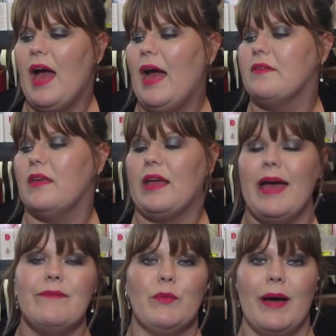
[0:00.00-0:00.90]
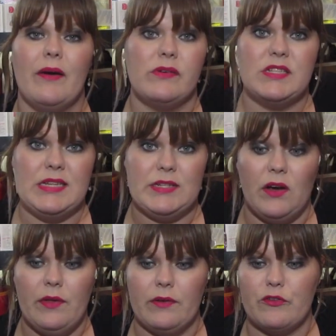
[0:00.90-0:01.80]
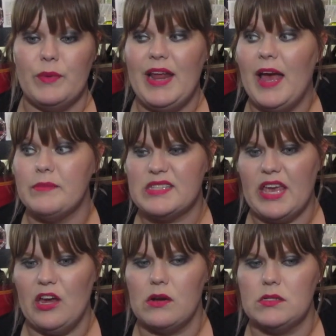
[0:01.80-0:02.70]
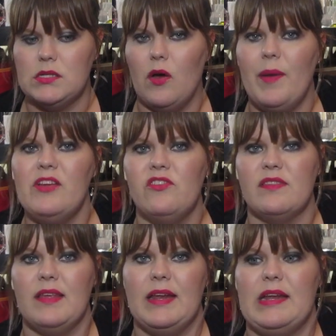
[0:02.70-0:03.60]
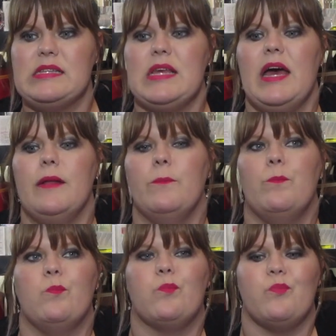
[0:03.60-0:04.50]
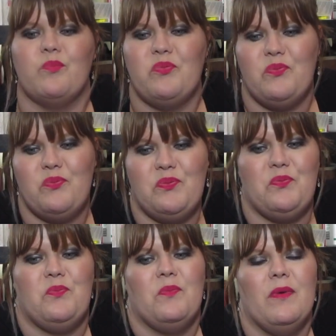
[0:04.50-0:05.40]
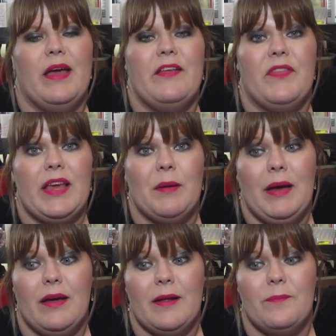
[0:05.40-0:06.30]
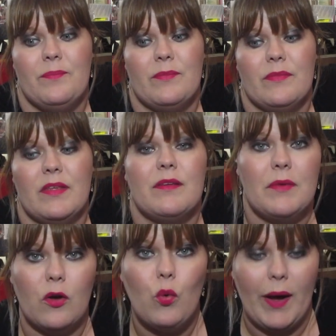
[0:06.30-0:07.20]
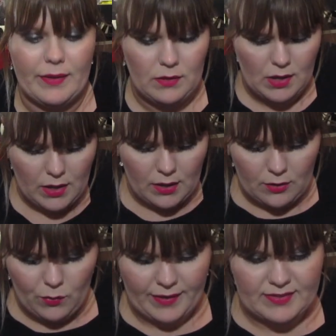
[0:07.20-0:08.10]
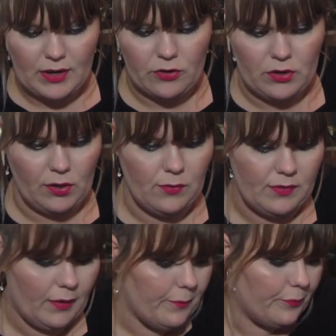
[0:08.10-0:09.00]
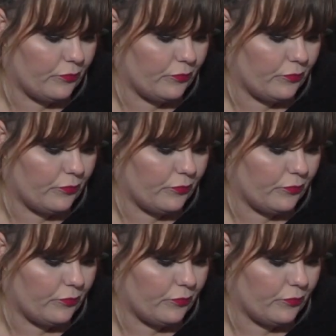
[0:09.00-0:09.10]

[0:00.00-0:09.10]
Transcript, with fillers: I was like, I have to buy it for $10, but now I'm scared, so I may just set it aside and think about it. Because I'm quite, quite scared to use it.